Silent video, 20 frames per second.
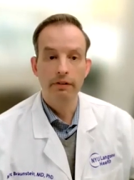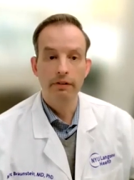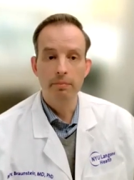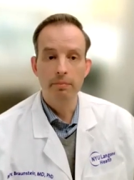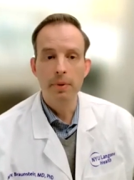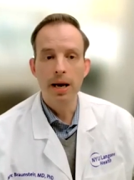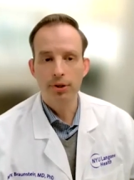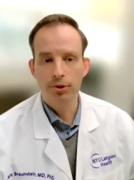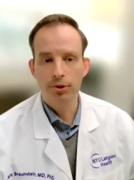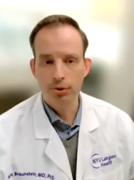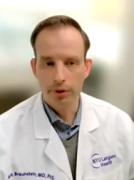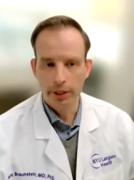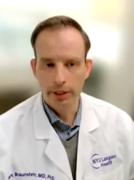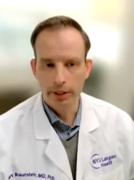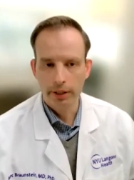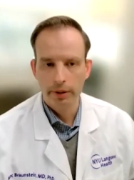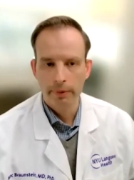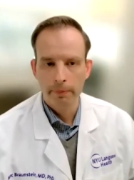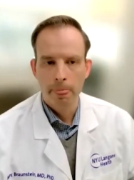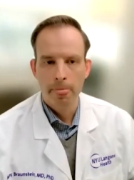of a
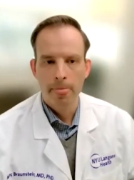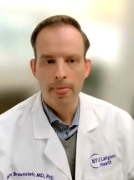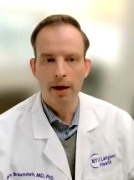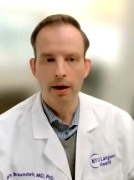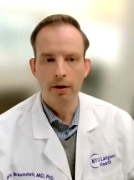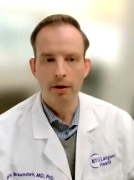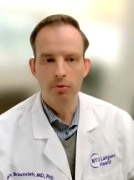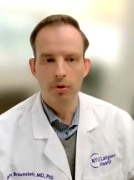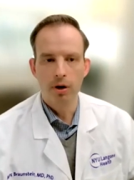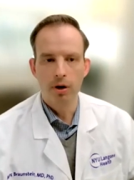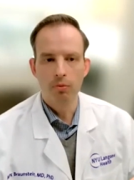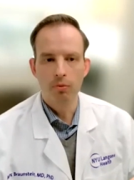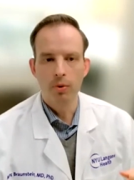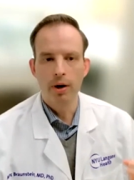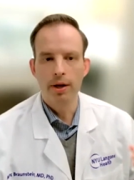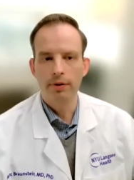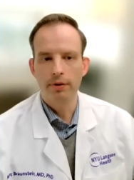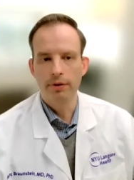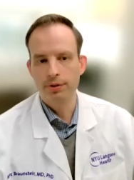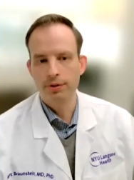metric of
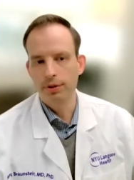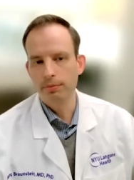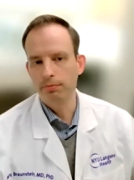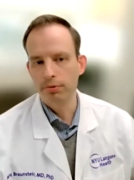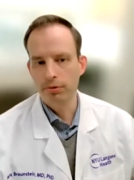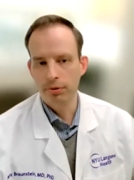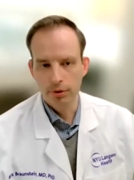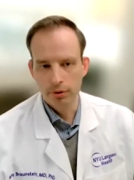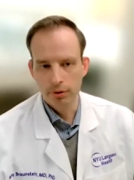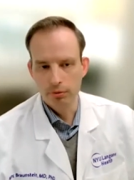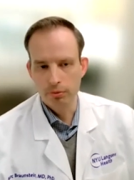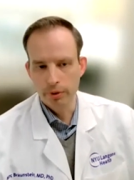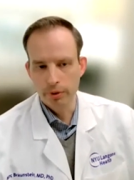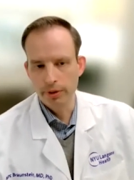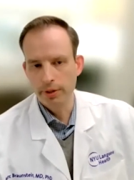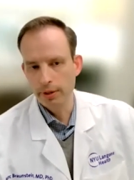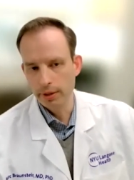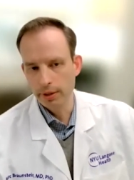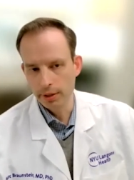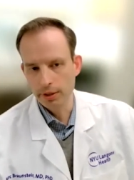whether it's improved with
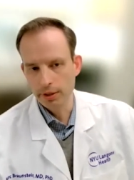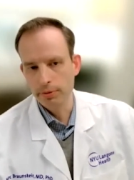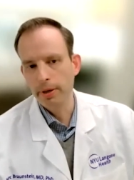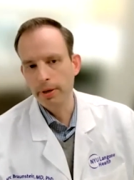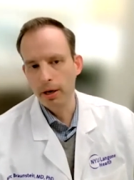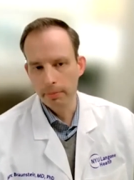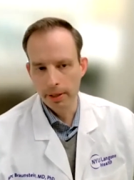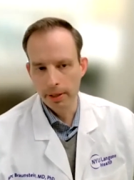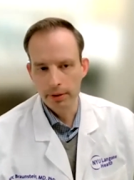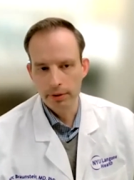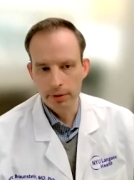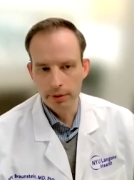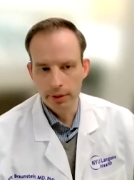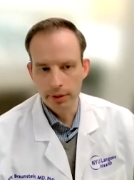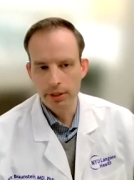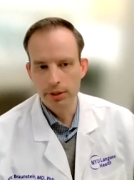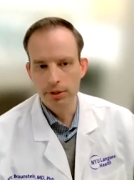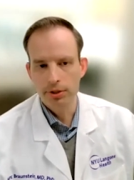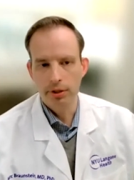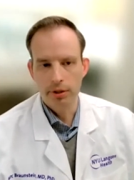the experimental
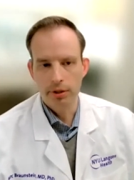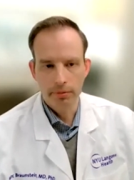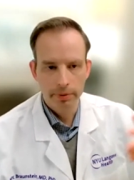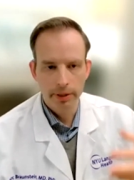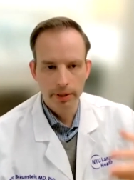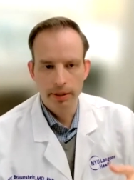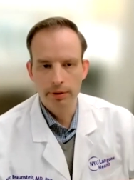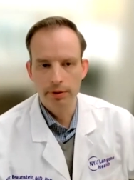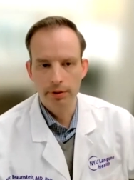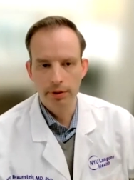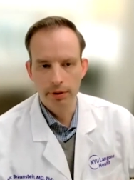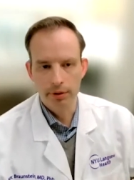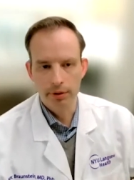agent compared to the